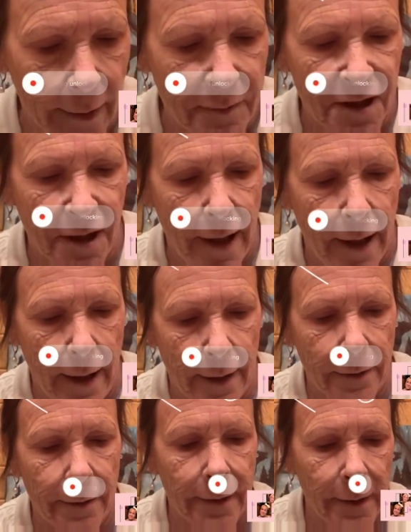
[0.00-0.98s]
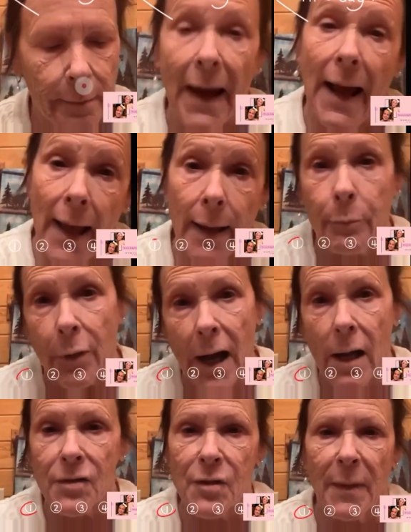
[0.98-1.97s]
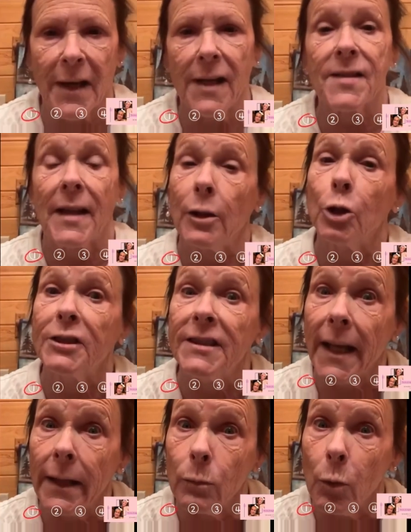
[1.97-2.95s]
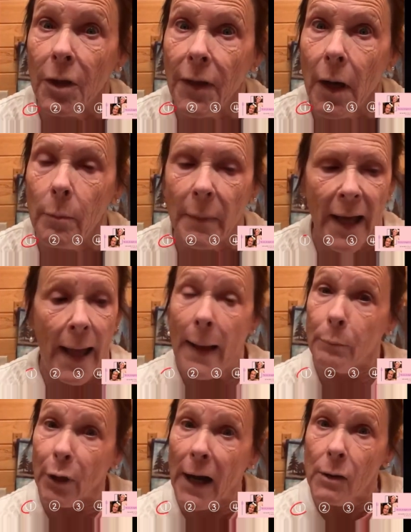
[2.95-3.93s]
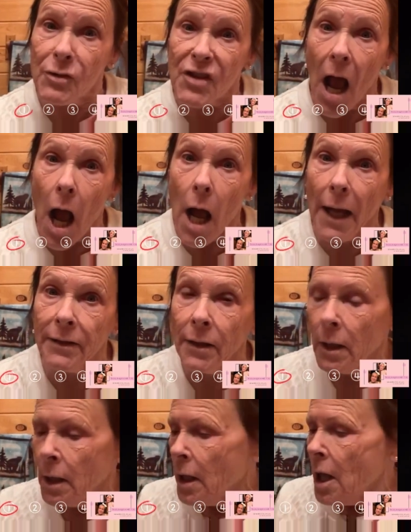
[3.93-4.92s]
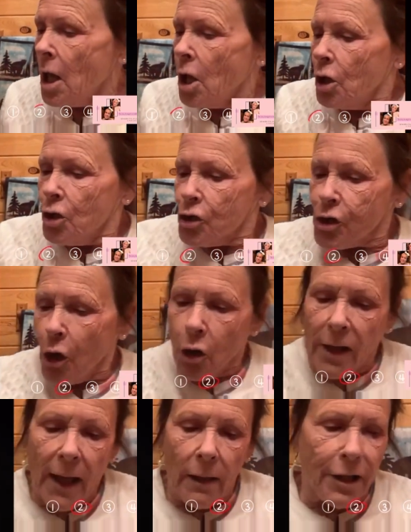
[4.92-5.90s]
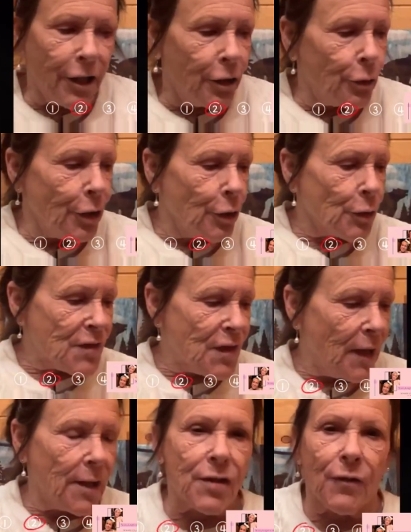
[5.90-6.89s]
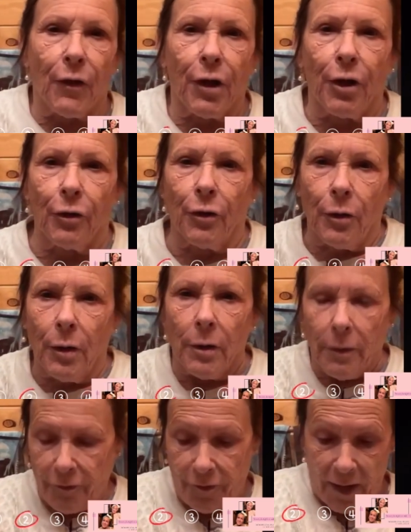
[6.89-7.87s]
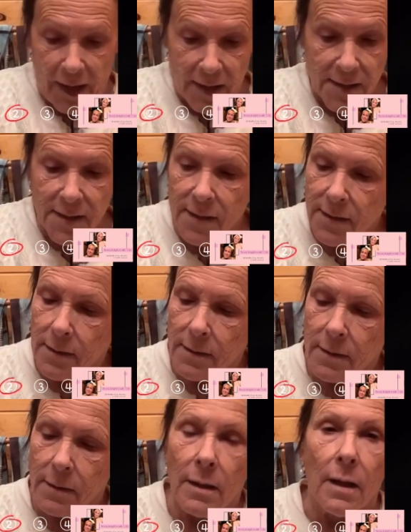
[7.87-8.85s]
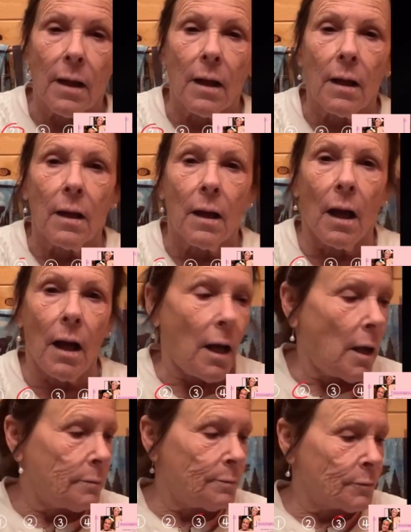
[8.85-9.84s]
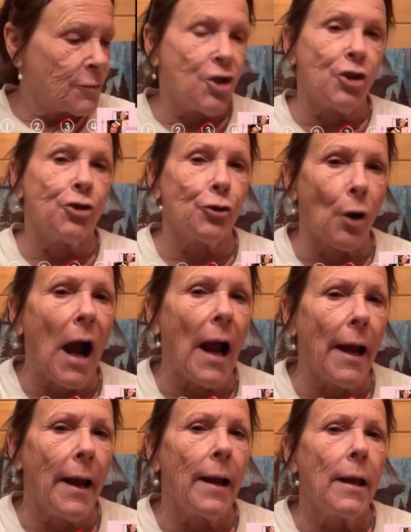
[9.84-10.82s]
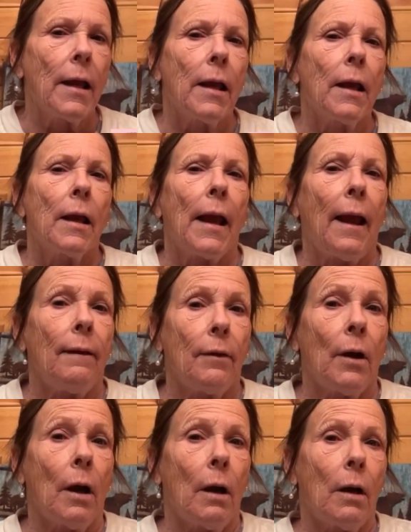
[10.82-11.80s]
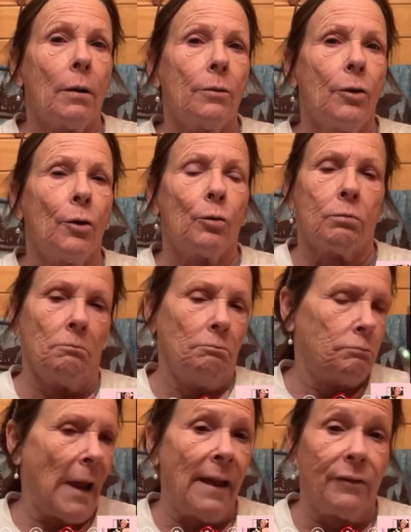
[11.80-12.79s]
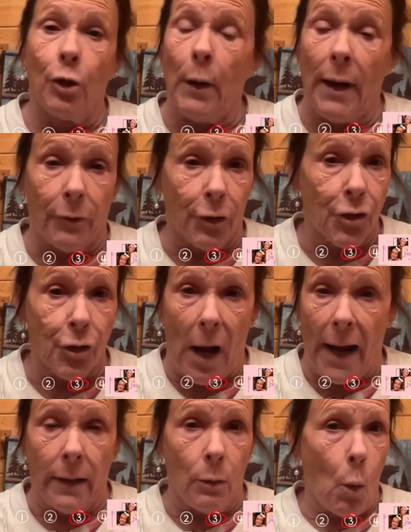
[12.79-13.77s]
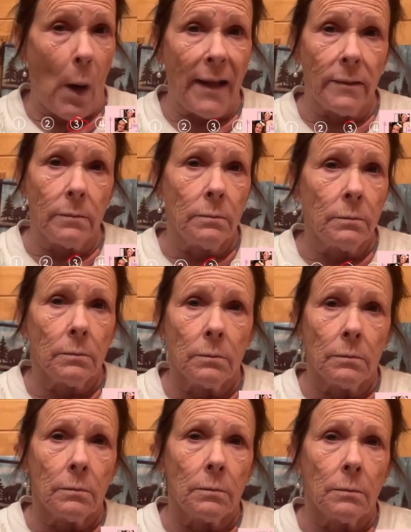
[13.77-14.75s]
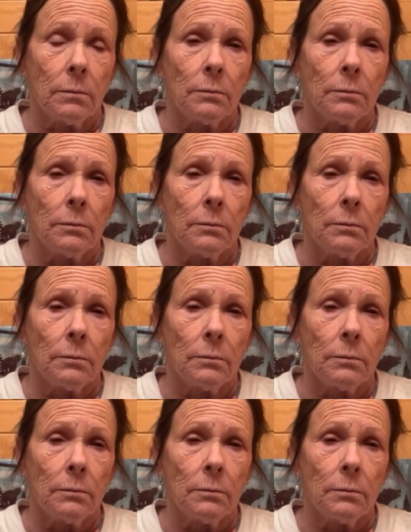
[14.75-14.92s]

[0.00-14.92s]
to do makeup today other than my eyebrows because I look dead without my eyebrows on. So Kelly, you use these for your face to dry. Have you ever tried it wet